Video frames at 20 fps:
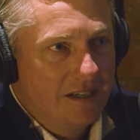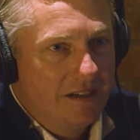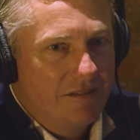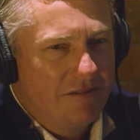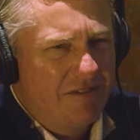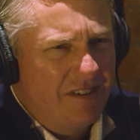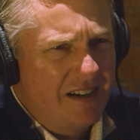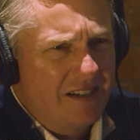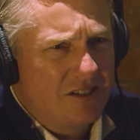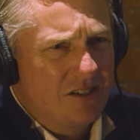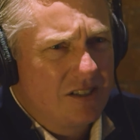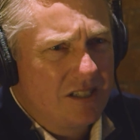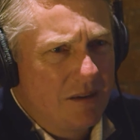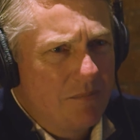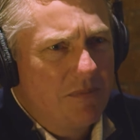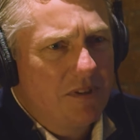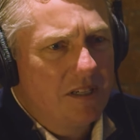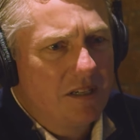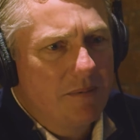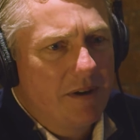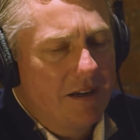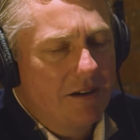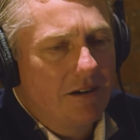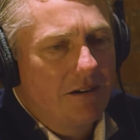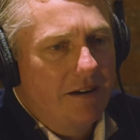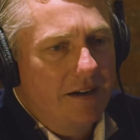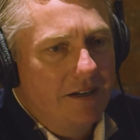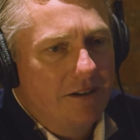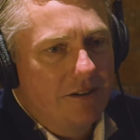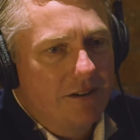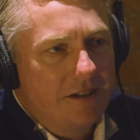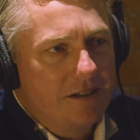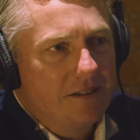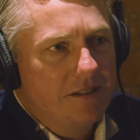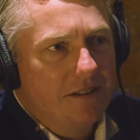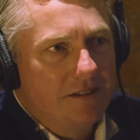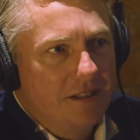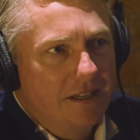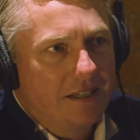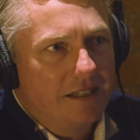find something about our area
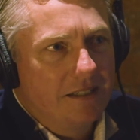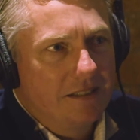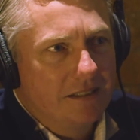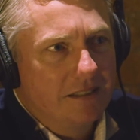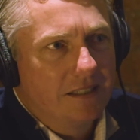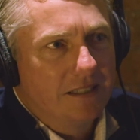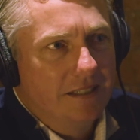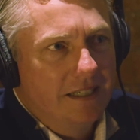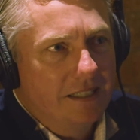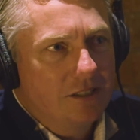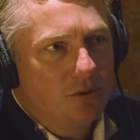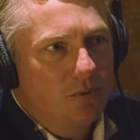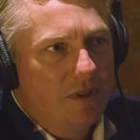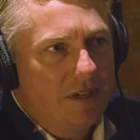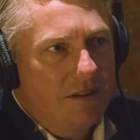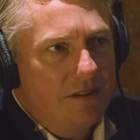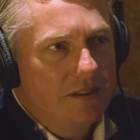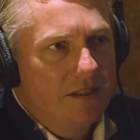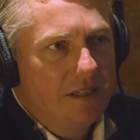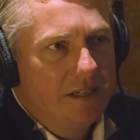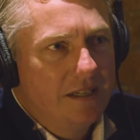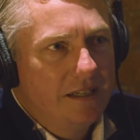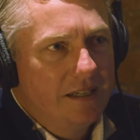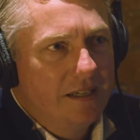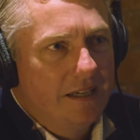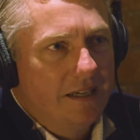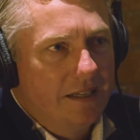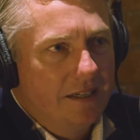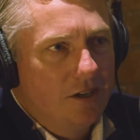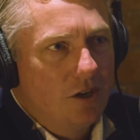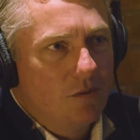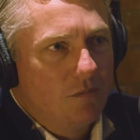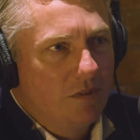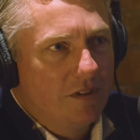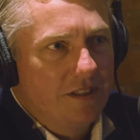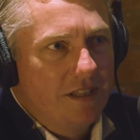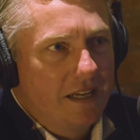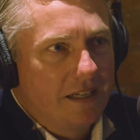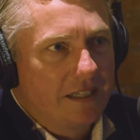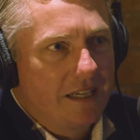that they can connect with. And
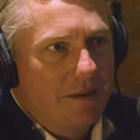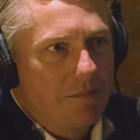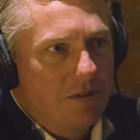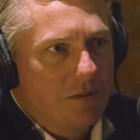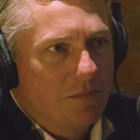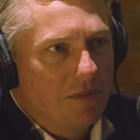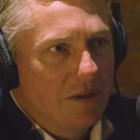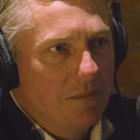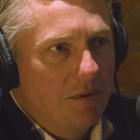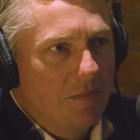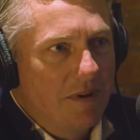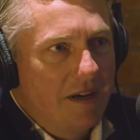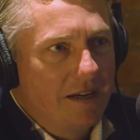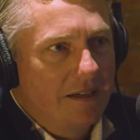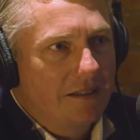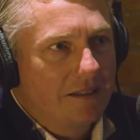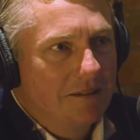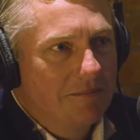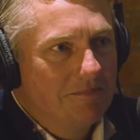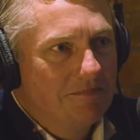hopefully that keeps them coming back.